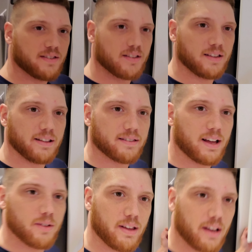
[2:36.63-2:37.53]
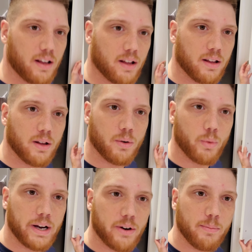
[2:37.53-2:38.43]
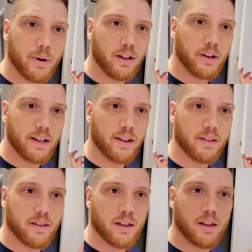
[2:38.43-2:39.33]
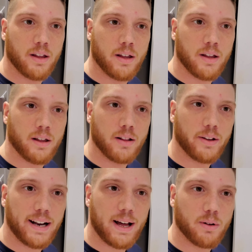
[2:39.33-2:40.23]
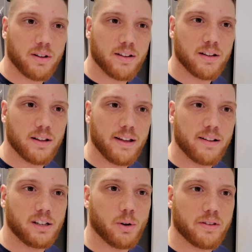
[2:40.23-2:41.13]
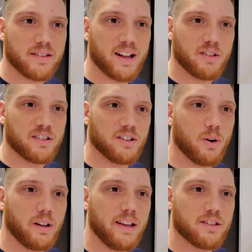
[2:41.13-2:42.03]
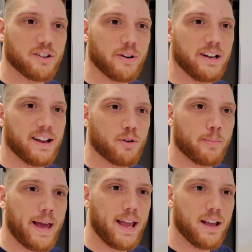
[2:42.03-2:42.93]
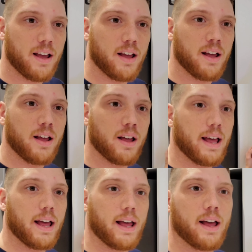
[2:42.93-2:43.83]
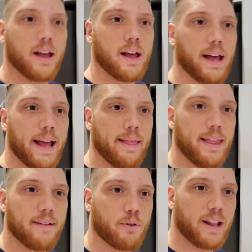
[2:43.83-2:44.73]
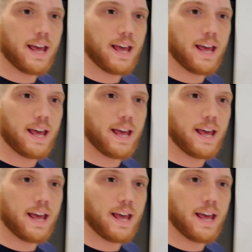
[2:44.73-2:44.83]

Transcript: as it sounds like weird, but look at this. Look at how it closes down slowly so you never bang and never